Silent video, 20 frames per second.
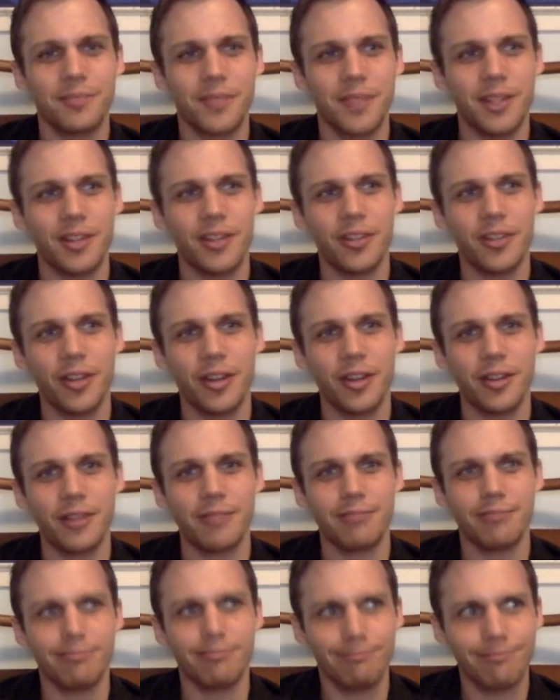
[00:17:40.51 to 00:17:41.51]
And I thought,
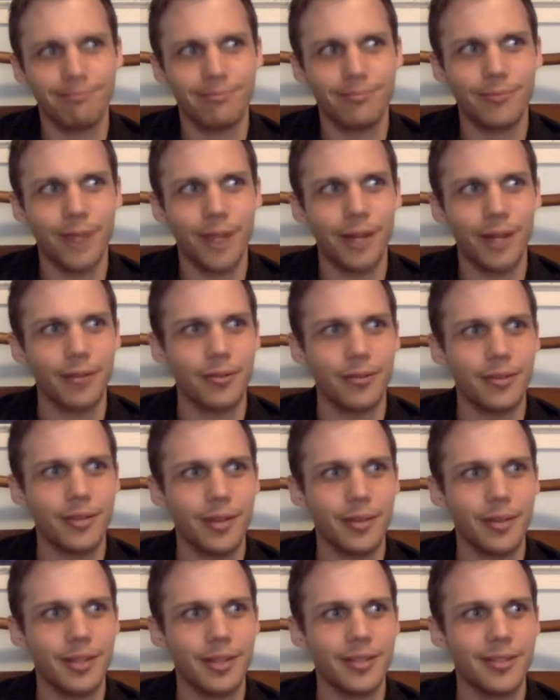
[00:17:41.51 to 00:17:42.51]
wow, I
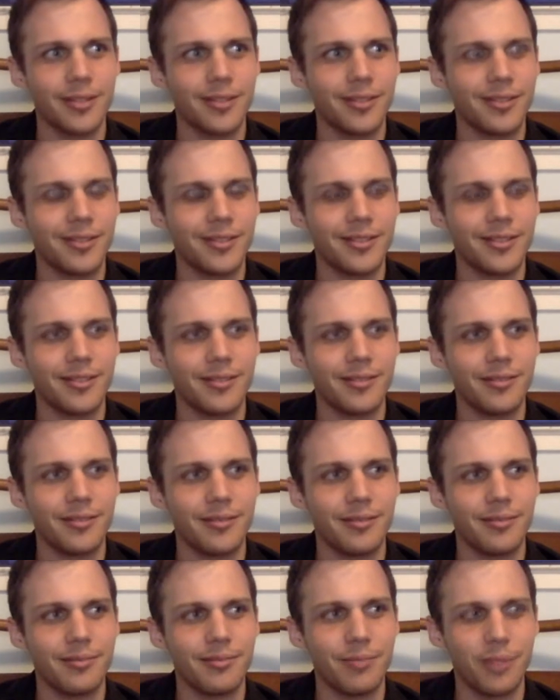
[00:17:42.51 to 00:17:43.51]
mean,
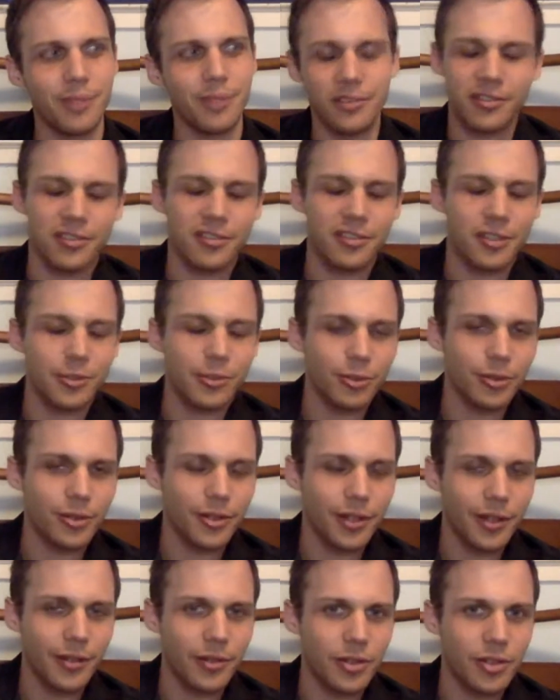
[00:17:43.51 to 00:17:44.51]
businesses can really
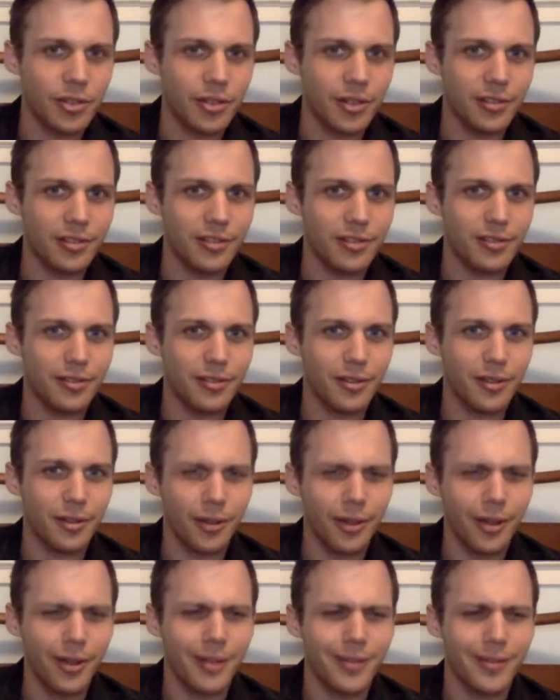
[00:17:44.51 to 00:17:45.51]
leverage this a
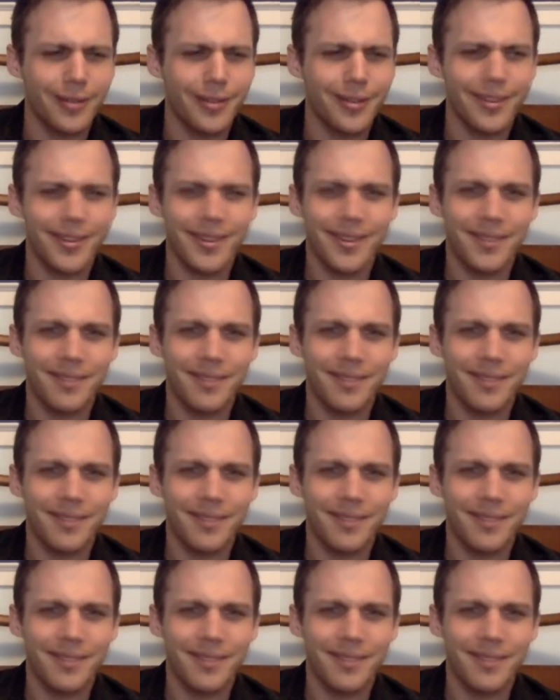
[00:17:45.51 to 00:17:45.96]
lot. Yeah.